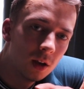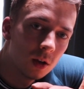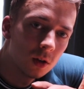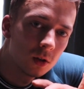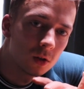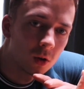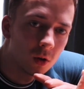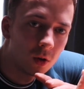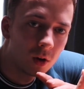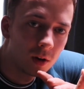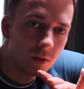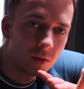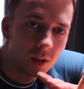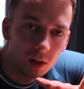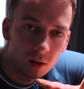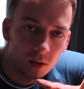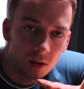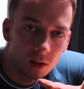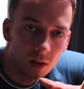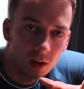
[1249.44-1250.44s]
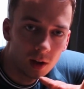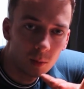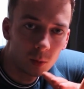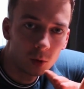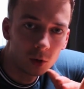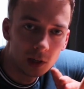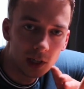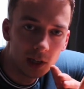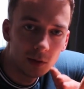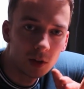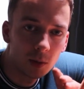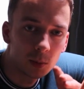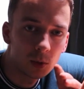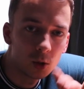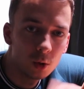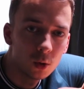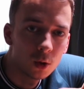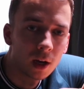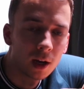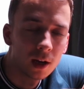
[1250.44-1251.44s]
So I think I'm gonna leave it up to
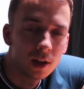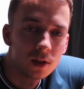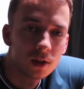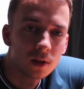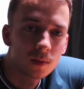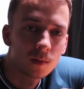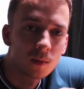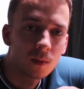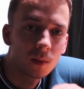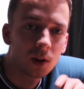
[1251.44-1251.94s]
you guys.